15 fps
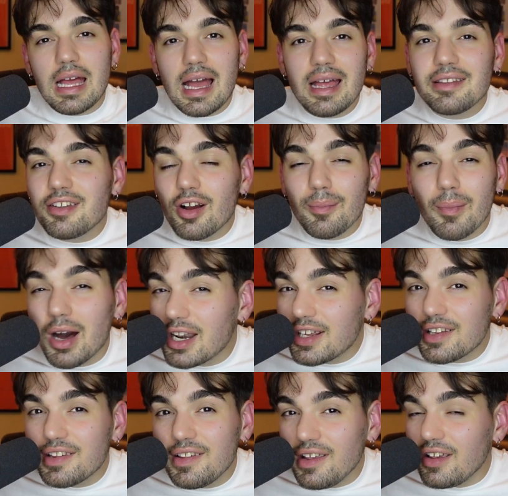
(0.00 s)
As
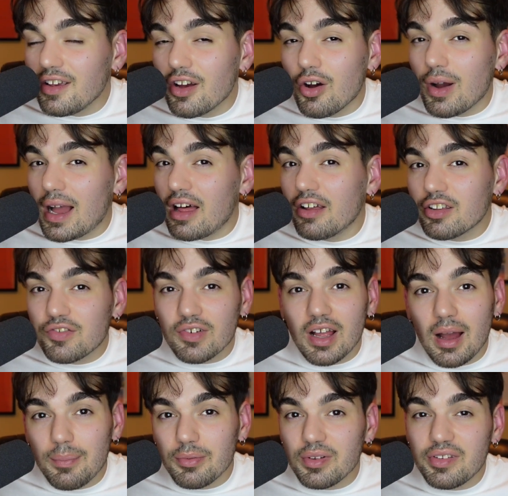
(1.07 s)
Harmonix CEO Alex
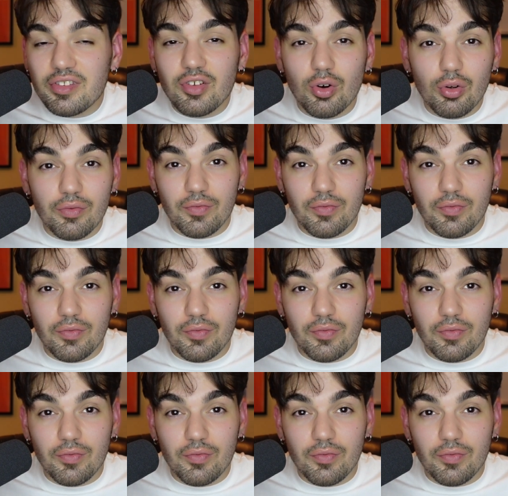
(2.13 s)
Rigopoulos told